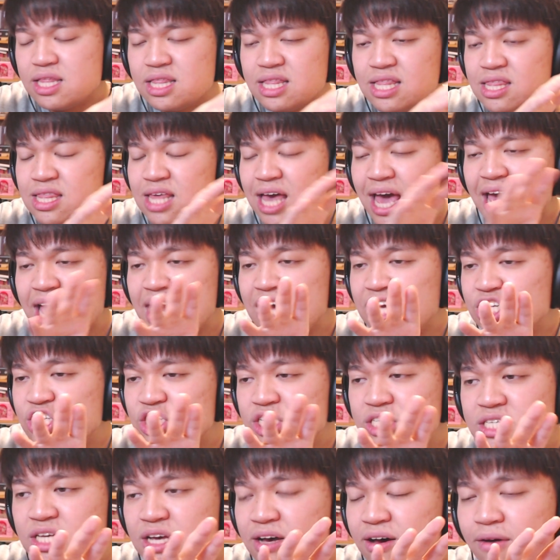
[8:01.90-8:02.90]
the
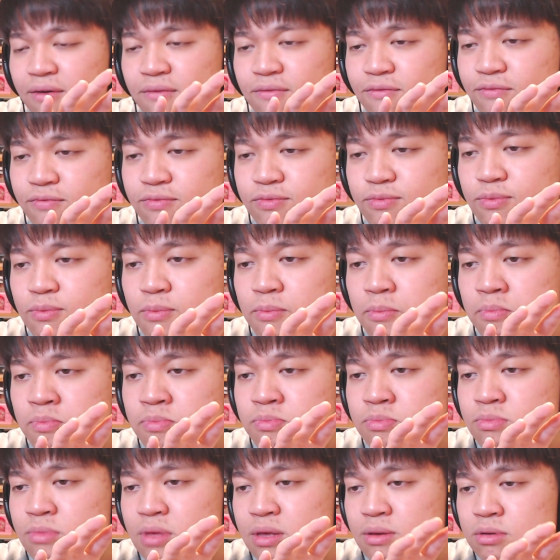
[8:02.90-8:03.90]
ages of,
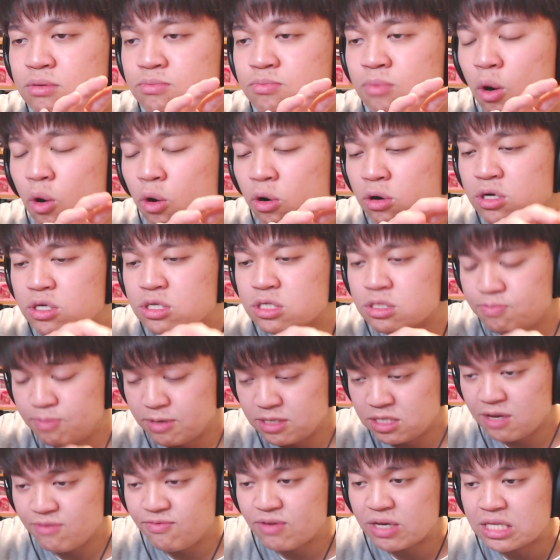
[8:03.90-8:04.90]
more
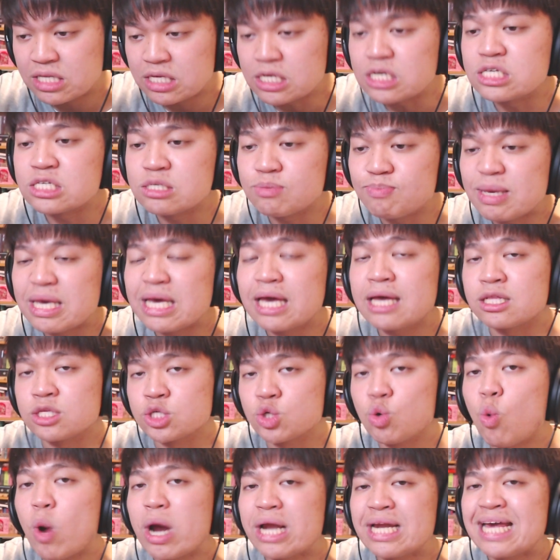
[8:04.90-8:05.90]
specifically speaking,
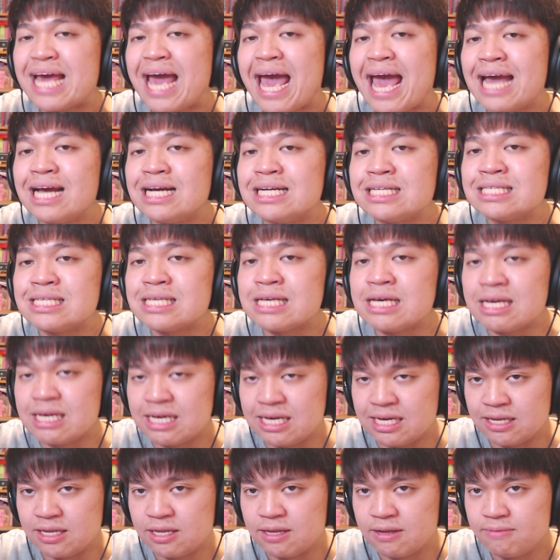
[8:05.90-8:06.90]

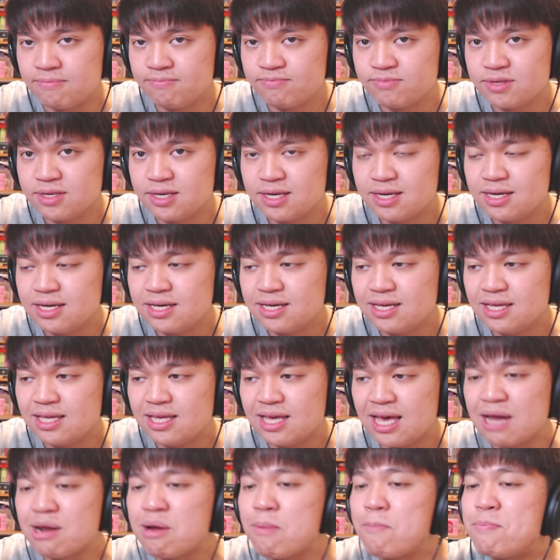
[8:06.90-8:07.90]
2018
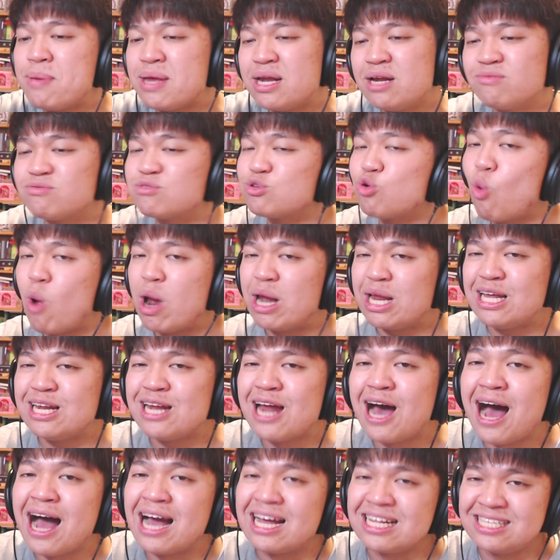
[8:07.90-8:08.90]
and a bit of
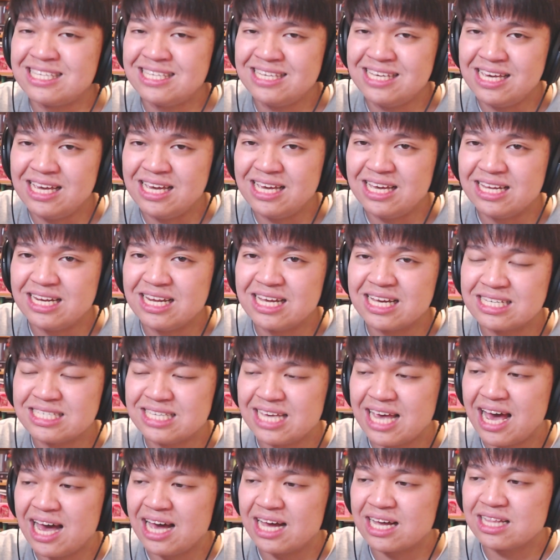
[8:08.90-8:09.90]
2019
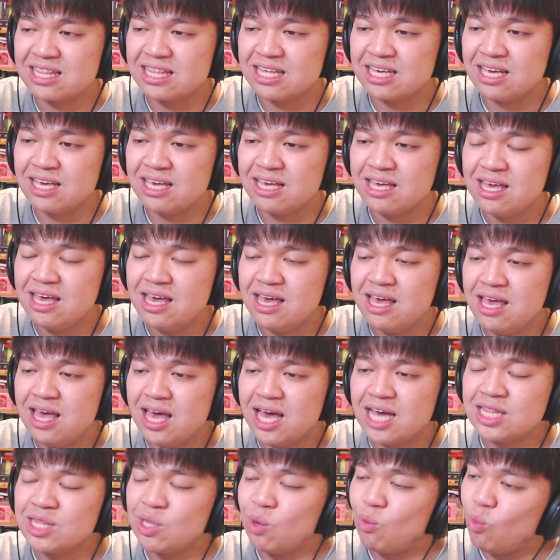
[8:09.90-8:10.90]
exactly.
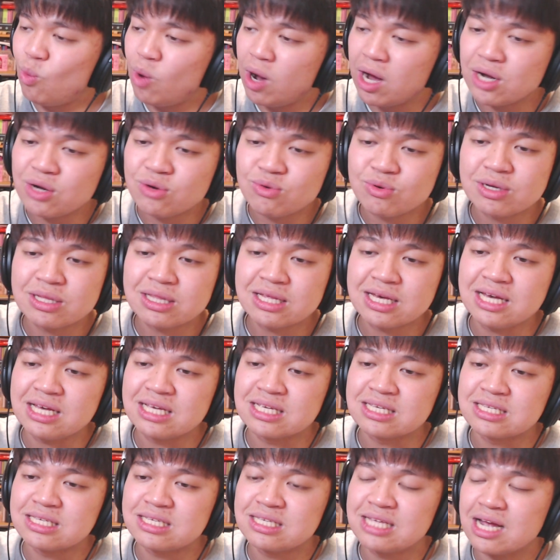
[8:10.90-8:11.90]
And the one
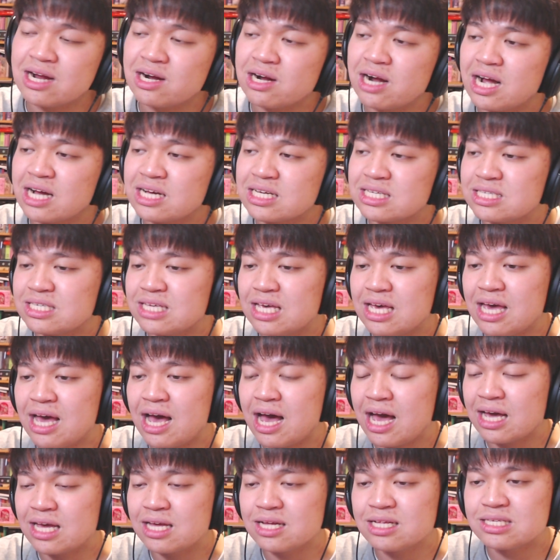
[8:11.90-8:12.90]
release, dare I say,
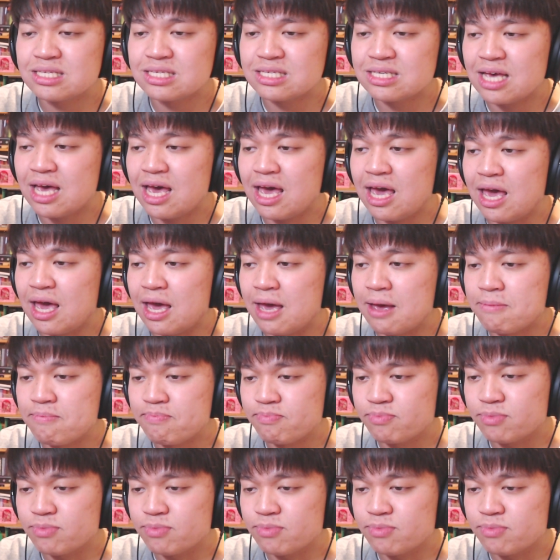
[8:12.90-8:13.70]
I could say,